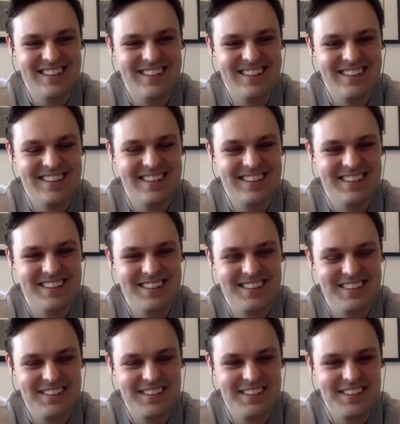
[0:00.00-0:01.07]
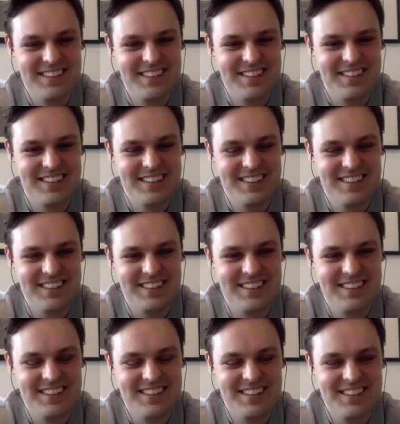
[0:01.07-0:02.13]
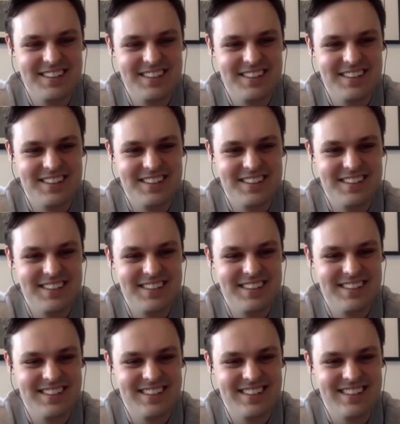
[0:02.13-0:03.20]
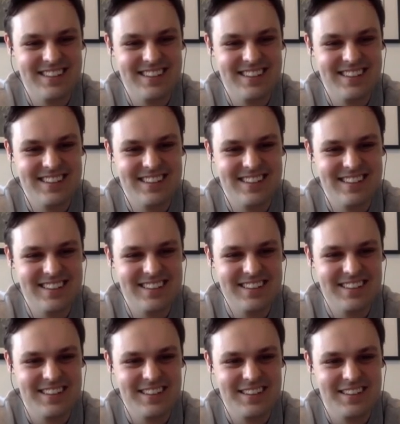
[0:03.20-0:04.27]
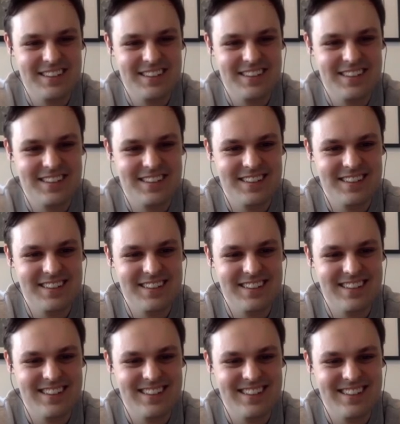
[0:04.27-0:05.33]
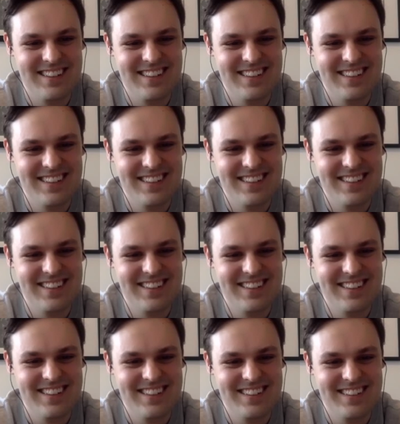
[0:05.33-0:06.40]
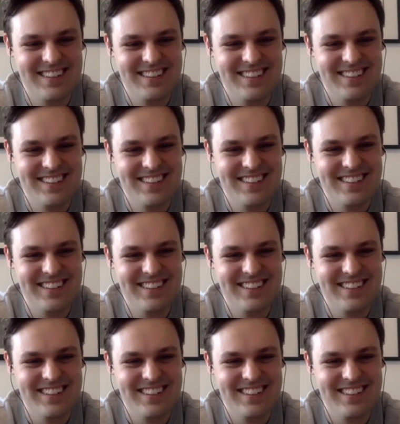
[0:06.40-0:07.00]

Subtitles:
The person shown says nothing.